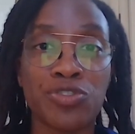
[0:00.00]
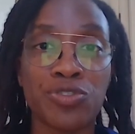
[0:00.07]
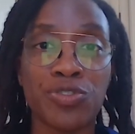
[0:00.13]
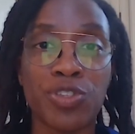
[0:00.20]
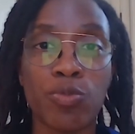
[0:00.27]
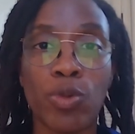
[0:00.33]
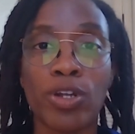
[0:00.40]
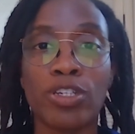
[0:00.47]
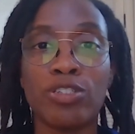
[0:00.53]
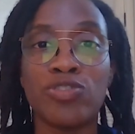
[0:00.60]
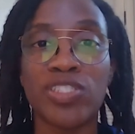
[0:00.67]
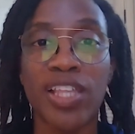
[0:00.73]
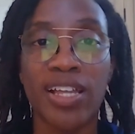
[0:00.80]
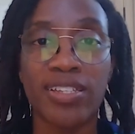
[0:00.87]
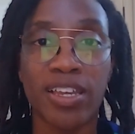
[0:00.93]
sure that we're
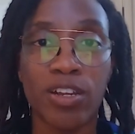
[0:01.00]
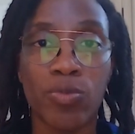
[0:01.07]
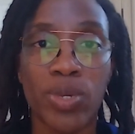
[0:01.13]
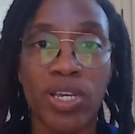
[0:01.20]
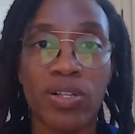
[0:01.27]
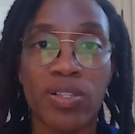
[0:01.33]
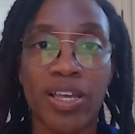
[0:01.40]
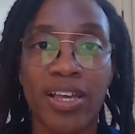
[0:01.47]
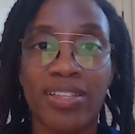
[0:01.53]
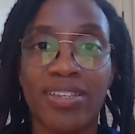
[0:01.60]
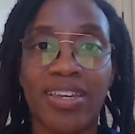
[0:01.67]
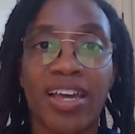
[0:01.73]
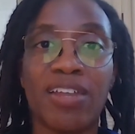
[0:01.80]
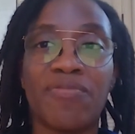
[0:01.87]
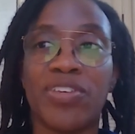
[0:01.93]
using that data we collect
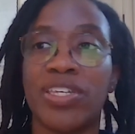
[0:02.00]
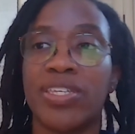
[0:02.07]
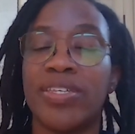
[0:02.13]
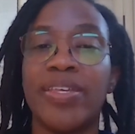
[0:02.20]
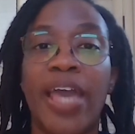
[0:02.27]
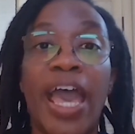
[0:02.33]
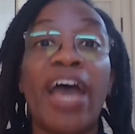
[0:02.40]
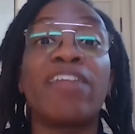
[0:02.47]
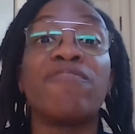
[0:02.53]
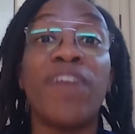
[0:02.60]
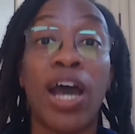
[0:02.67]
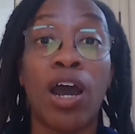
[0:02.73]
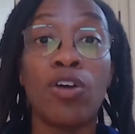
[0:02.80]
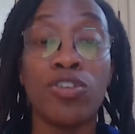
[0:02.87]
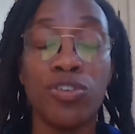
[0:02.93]
to kind of add
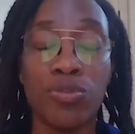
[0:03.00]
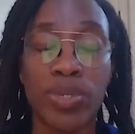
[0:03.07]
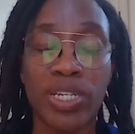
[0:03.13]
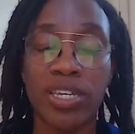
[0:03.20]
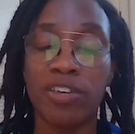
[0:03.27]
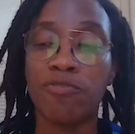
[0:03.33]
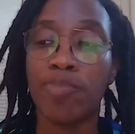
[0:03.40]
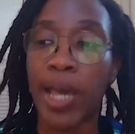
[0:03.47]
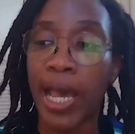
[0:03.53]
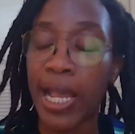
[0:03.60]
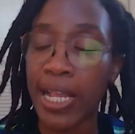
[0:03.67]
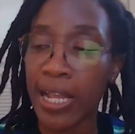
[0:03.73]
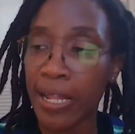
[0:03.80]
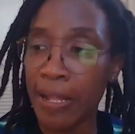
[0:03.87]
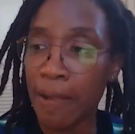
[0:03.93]
value and give
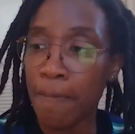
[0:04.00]
back.